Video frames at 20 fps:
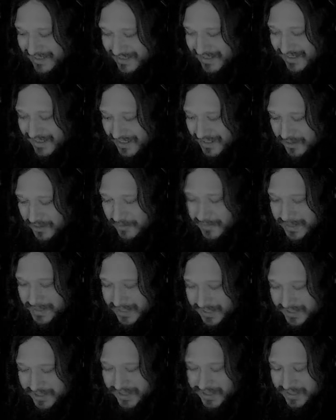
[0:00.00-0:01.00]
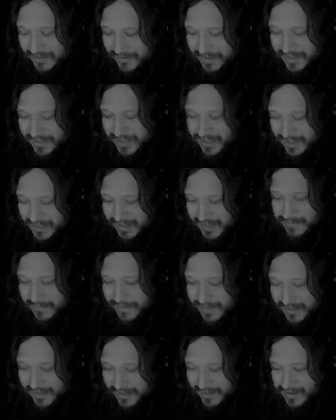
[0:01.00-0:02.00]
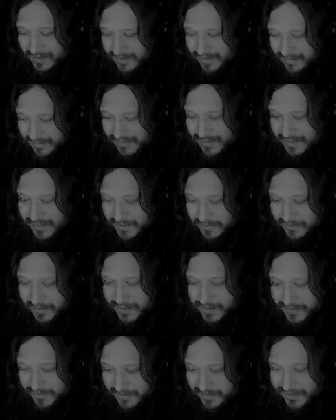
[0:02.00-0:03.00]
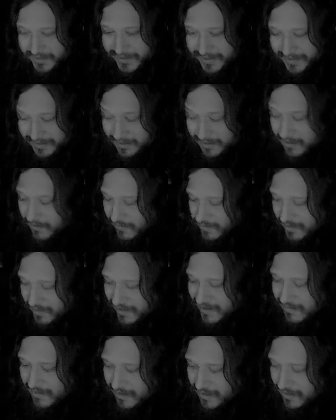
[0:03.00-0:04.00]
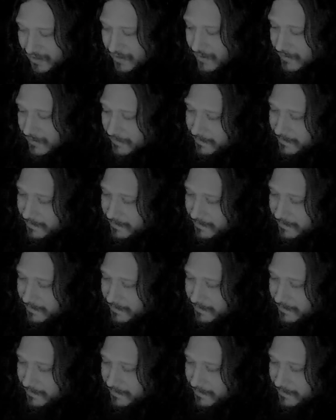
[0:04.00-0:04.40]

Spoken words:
human ingenuity and empathy is going to just overcome all.